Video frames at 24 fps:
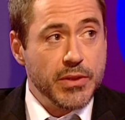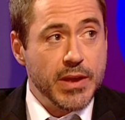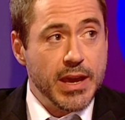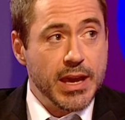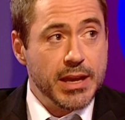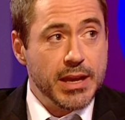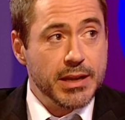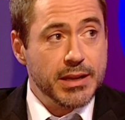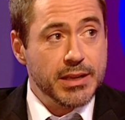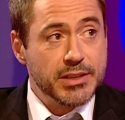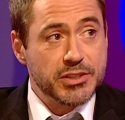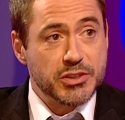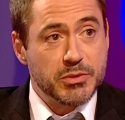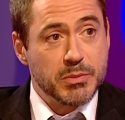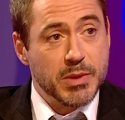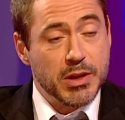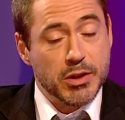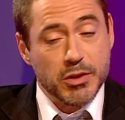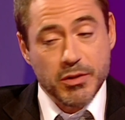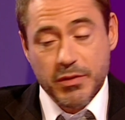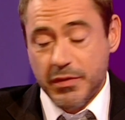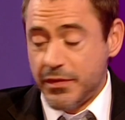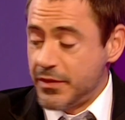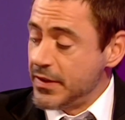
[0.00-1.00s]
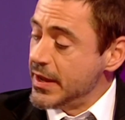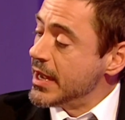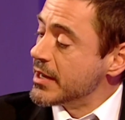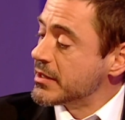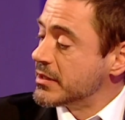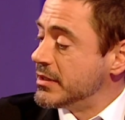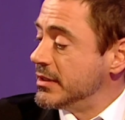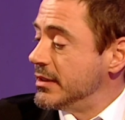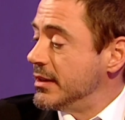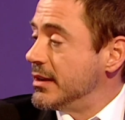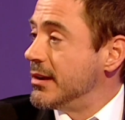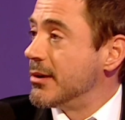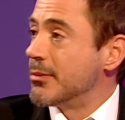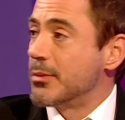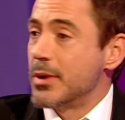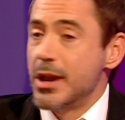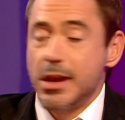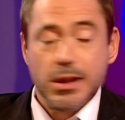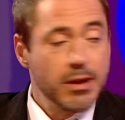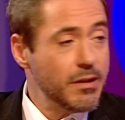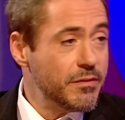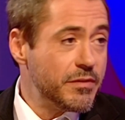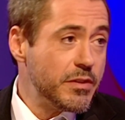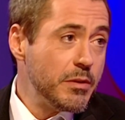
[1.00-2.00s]
that. As a matter of fact,
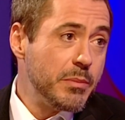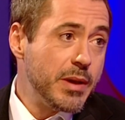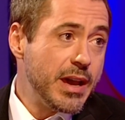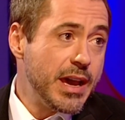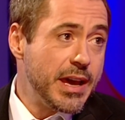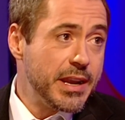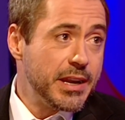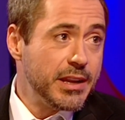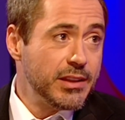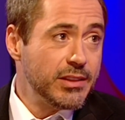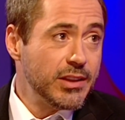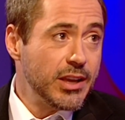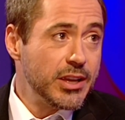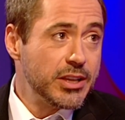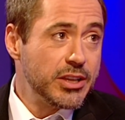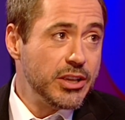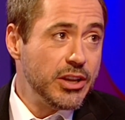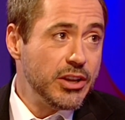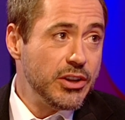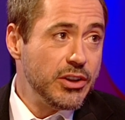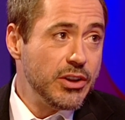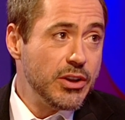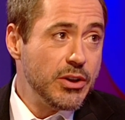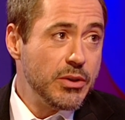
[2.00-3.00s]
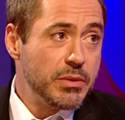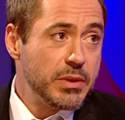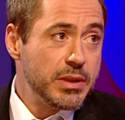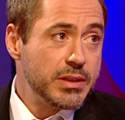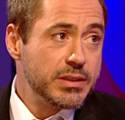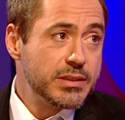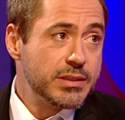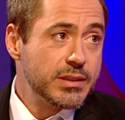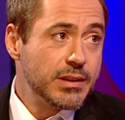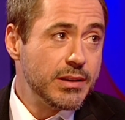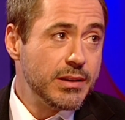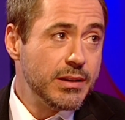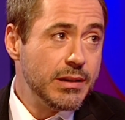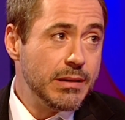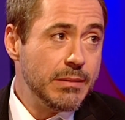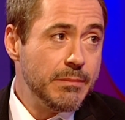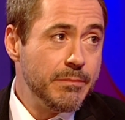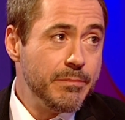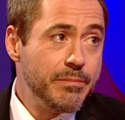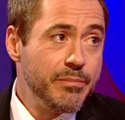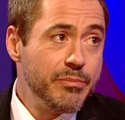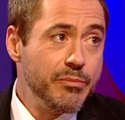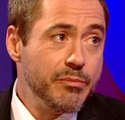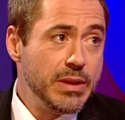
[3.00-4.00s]
right off the bat, I'd like you to know that
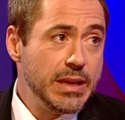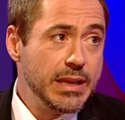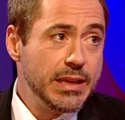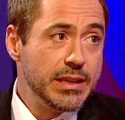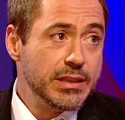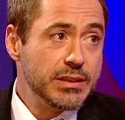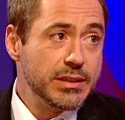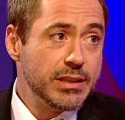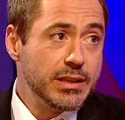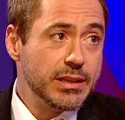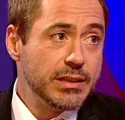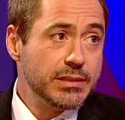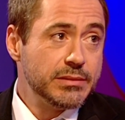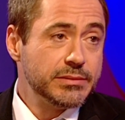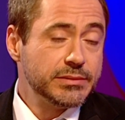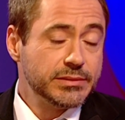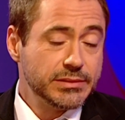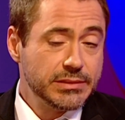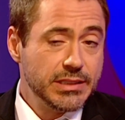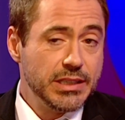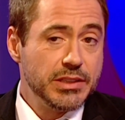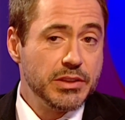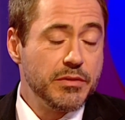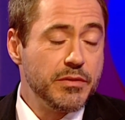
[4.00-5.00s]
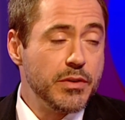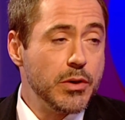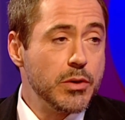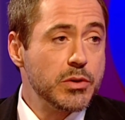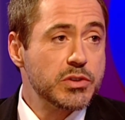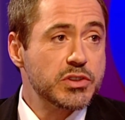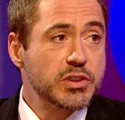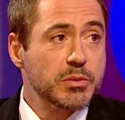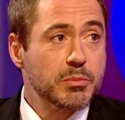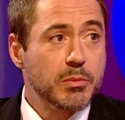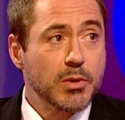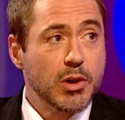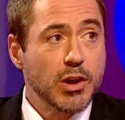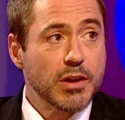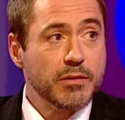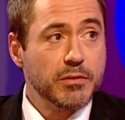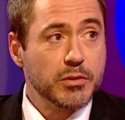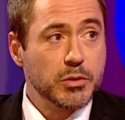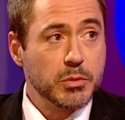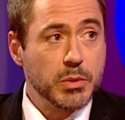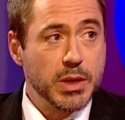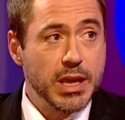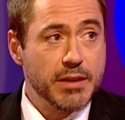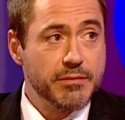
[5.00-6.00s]
me and the folks at
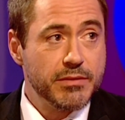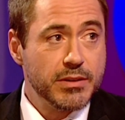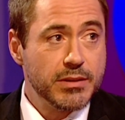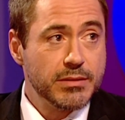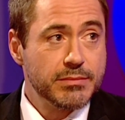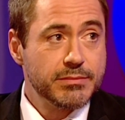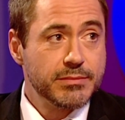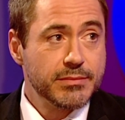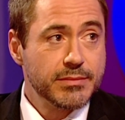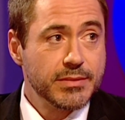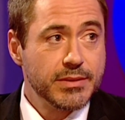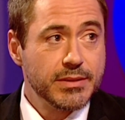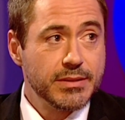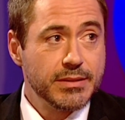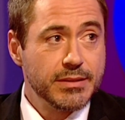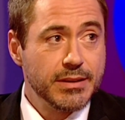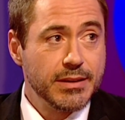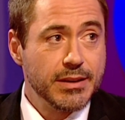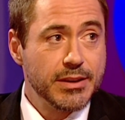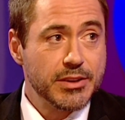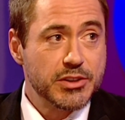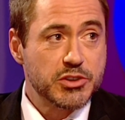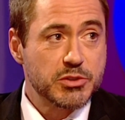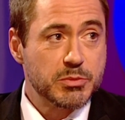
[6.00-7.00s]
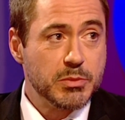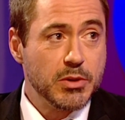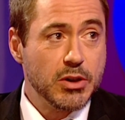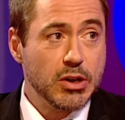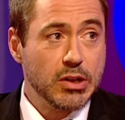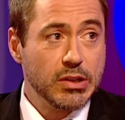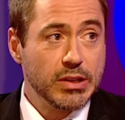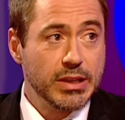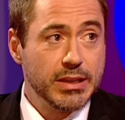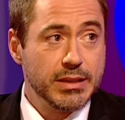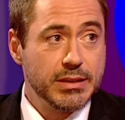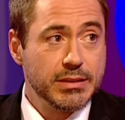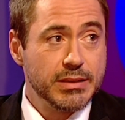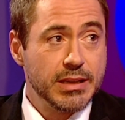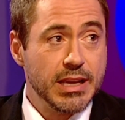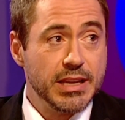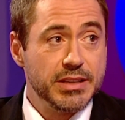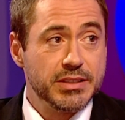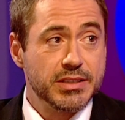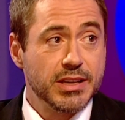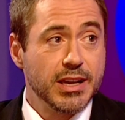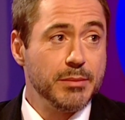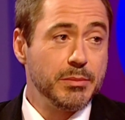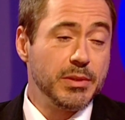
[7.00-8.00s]
Marvel, we have a small
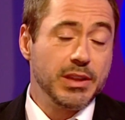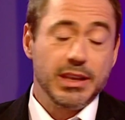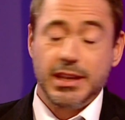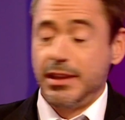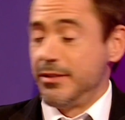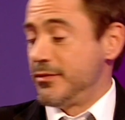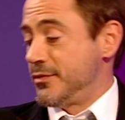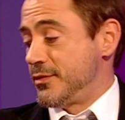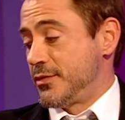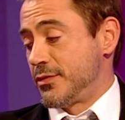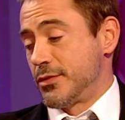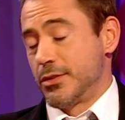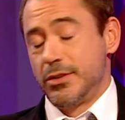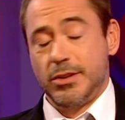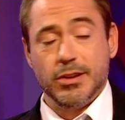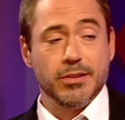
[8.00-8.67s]
and timely gift for you.